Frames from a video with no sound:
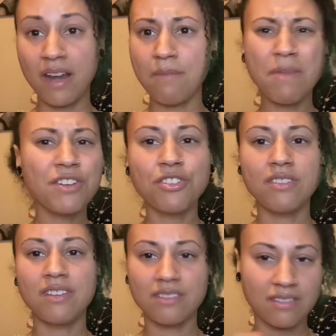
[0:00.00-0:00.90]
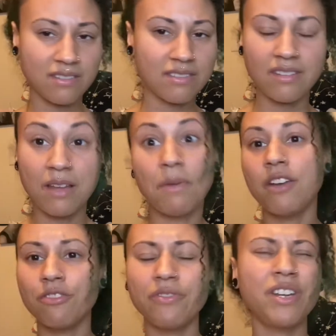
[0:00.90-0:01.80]
I mentioned this in my
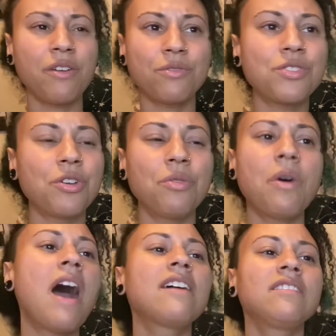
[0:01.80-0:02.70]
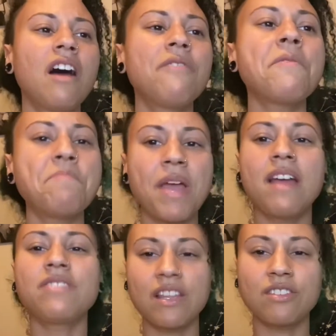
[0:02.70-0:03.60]
other videos too. I love a
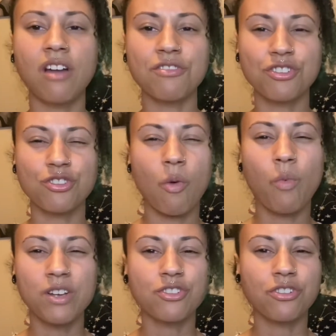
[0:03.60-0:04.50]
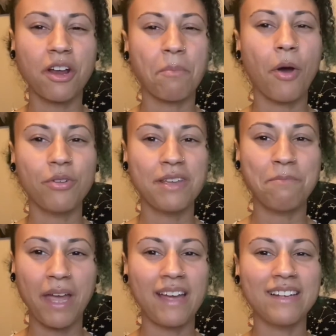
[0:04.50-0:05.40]
band that's not just a one trick pony
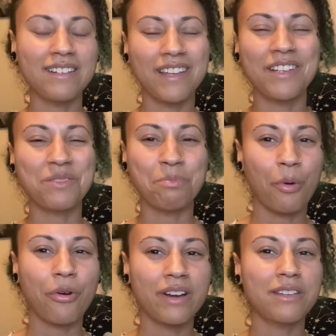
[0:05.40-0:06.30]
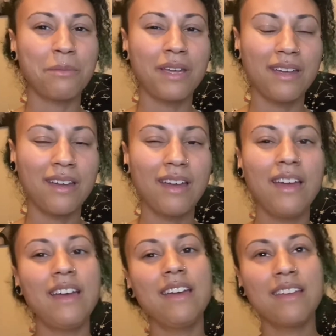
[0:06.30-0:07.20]
band. Like that's boring to me.
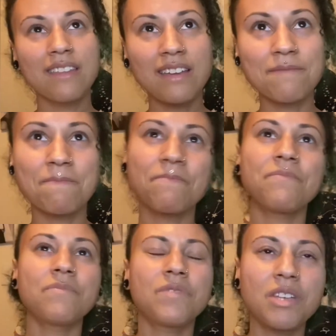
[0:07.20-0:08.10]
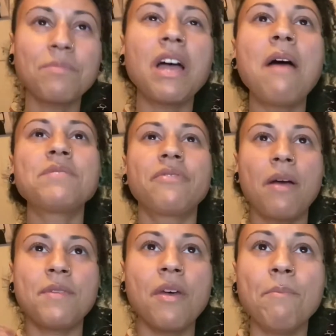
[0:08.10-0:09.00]
Like sometimes if
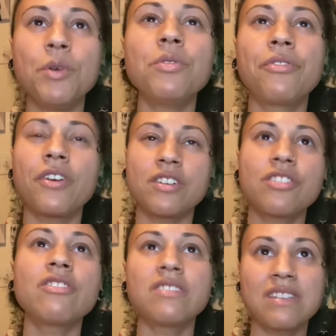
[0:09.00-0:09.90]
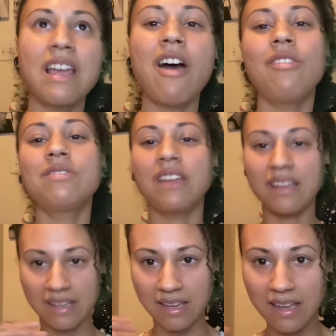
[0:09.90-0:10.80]
I'm in the mood for a certain sound,
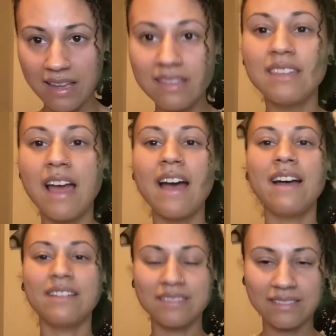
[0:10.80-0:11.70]
like yeah,